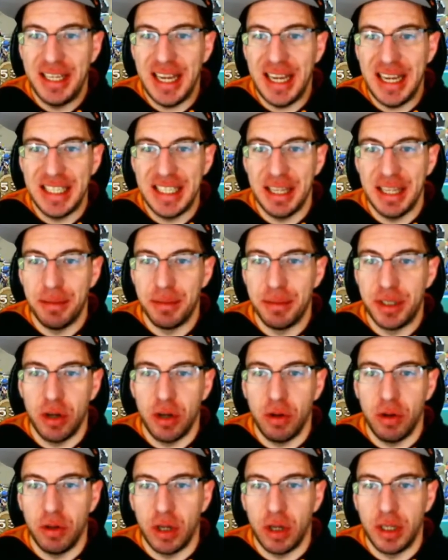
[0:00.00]
takes them
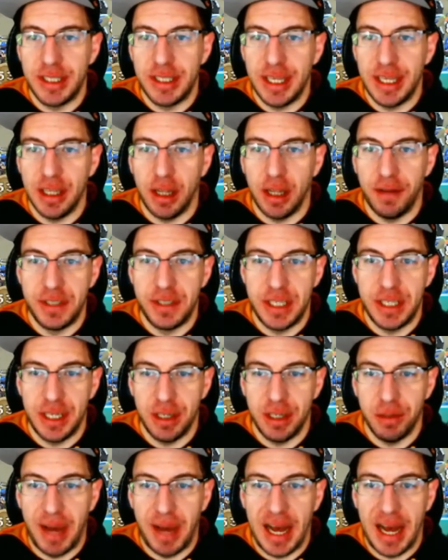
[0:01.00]
so long to kill off a
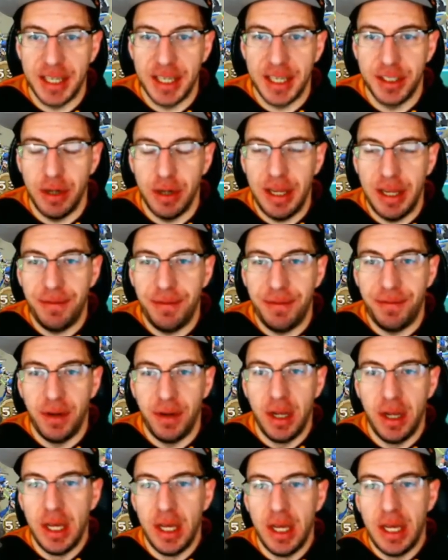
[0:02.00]
single pack. So if
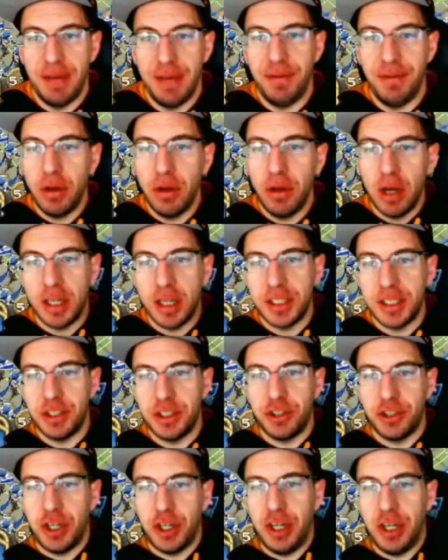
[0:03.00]
you
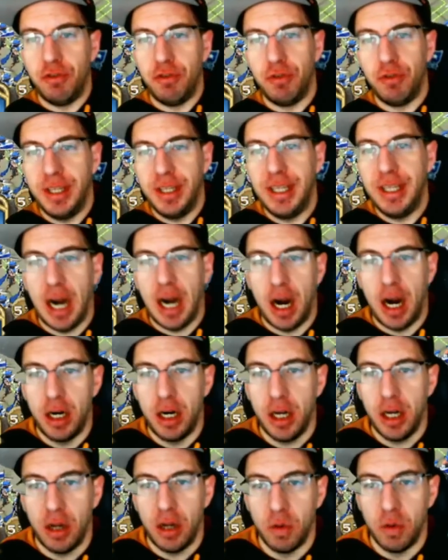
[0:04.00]
concentrate really
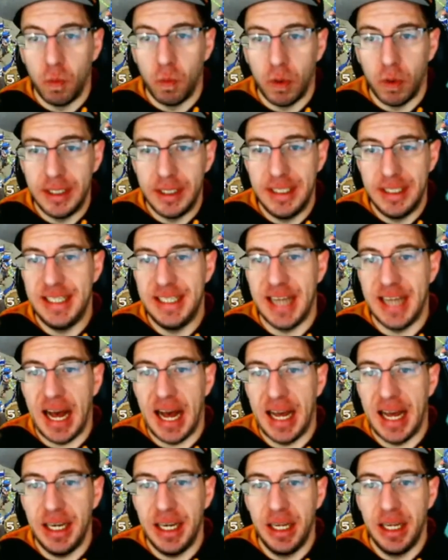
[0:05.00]
hard on one
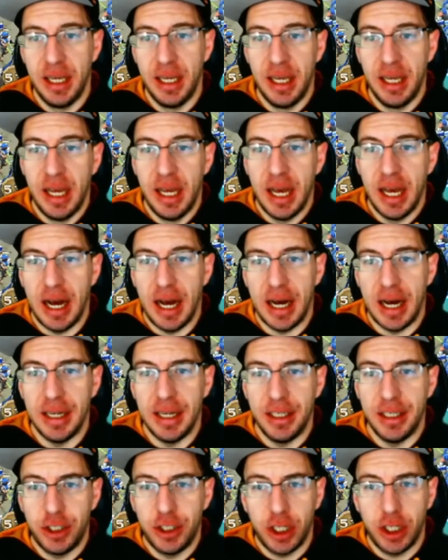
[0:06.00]
side,
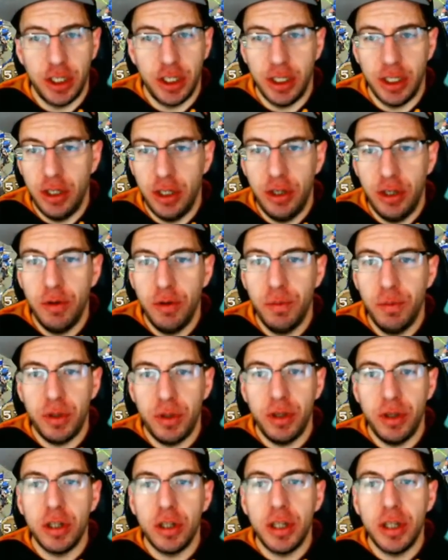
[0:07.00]
sure,
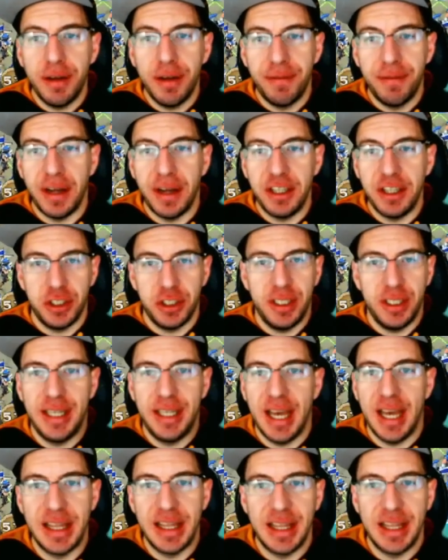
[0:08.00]
you'll eventually
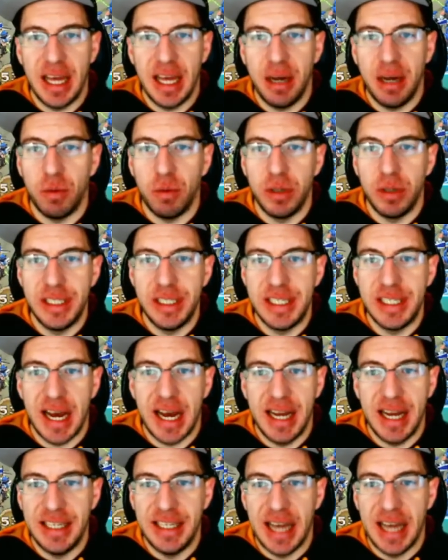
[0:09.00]
get that one
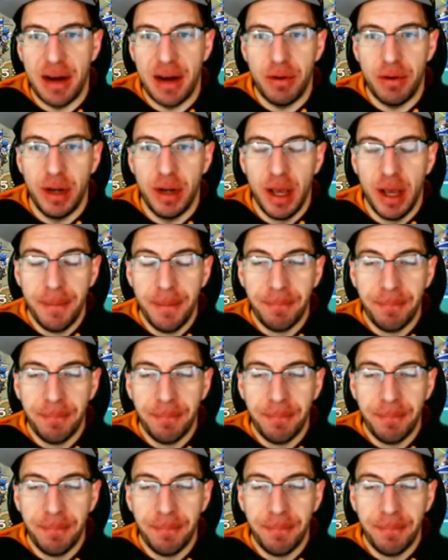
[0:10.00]
side down,